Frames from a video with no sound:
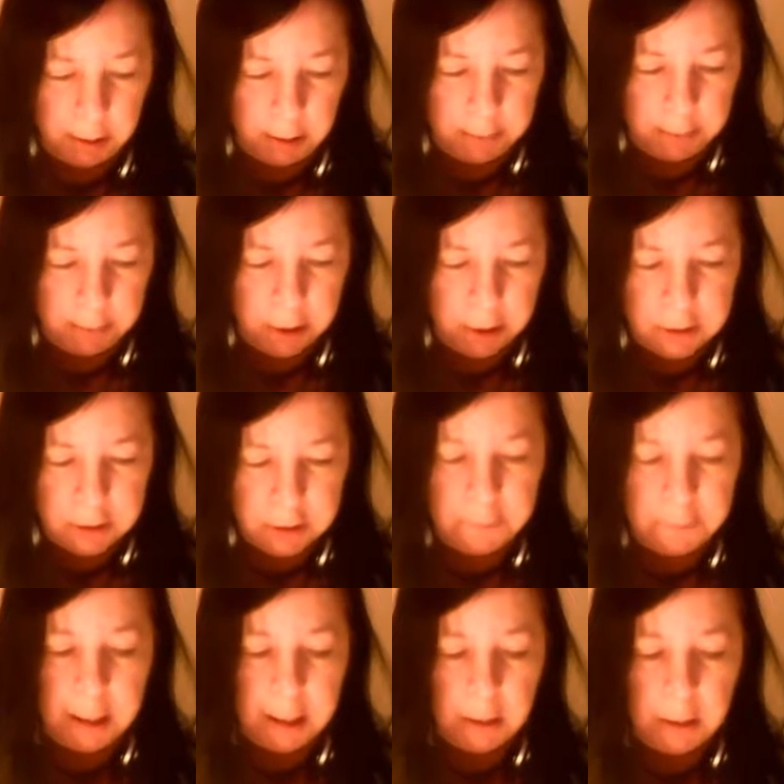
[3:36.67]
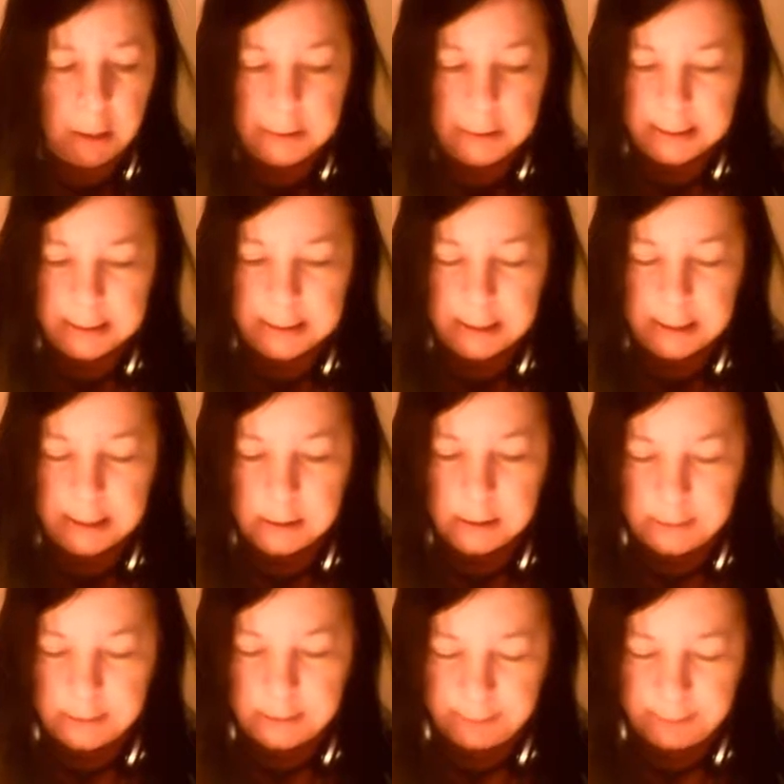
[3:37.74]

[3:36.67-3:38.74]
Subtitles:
because of my accounting skills.